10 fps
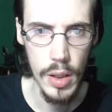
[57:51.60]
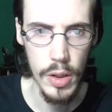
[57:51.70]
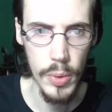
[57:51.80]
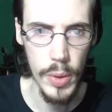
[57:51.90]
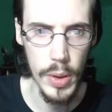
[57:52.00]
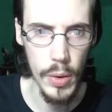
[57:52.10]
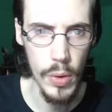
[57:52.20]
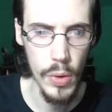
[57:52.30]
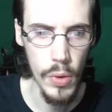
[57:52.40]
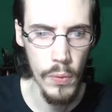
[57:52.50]
There we go.
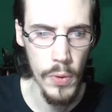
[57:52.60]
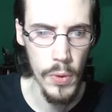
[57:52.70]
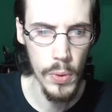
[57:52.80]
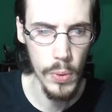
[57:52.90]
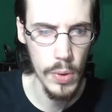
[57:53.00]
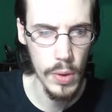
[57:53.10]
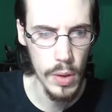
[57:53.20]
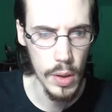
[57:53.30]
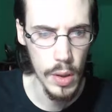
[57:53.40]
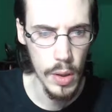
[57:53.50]
Phew.
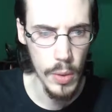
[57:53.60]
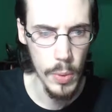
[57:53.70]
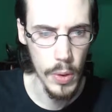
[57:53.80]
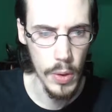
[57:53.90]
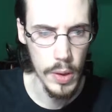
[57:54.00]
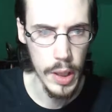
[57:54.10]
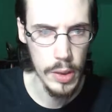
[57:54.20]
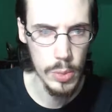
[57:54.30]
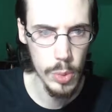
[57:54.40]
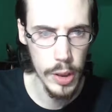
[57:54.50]
Well,
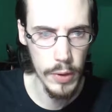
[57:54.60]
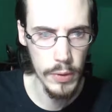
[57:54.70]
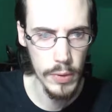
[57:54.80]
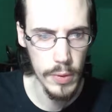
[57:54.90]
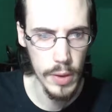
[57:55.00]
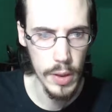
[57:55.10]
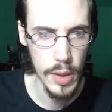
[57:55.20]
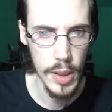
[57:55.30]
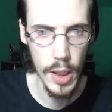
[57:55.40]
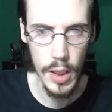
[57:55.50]
that's relief.
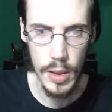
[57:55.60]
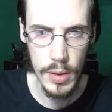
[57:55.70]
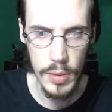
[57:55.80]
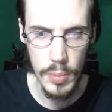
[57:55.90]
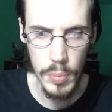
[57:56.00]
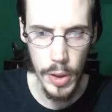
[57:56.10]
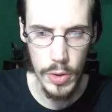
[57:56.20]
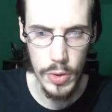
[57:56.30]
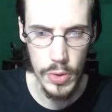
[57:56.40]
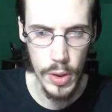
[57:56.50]
Okay. Brand
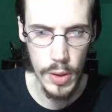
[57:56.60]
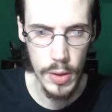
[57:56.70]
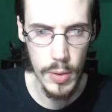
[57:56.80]
new string.